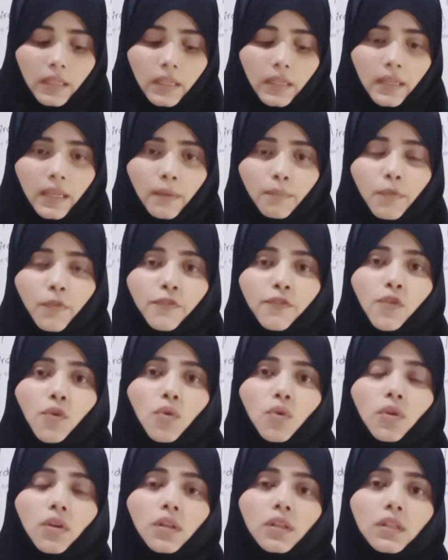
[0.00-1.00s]
Number
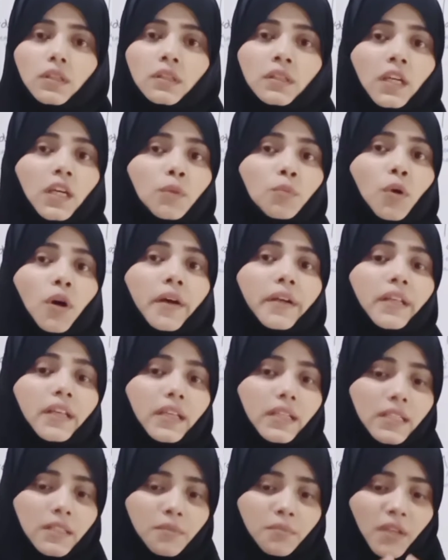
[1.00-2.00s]
4, their
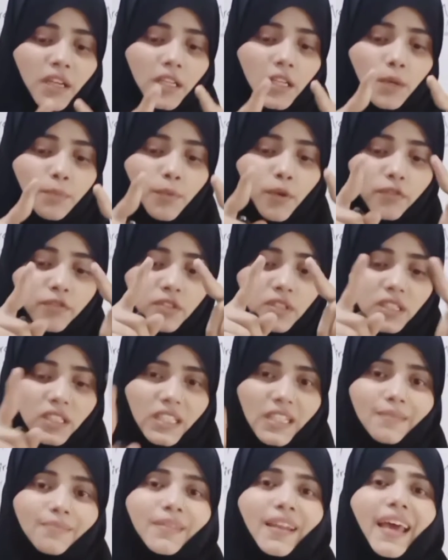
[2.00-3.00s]
body is made up of
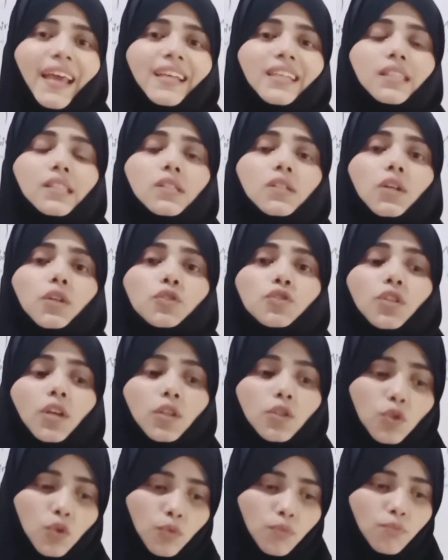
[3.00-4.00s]
stream-like
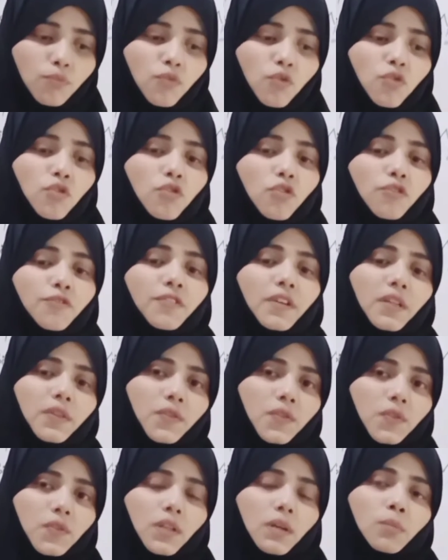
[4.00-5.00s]
structure to move
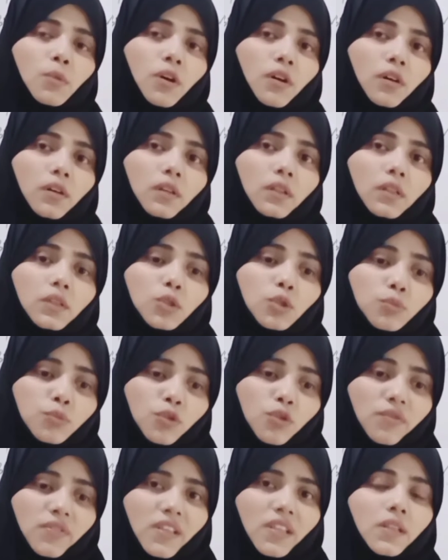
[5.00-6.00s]
in
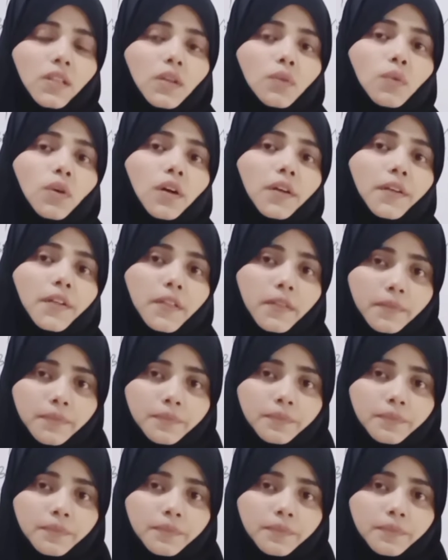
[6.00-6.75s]
the water.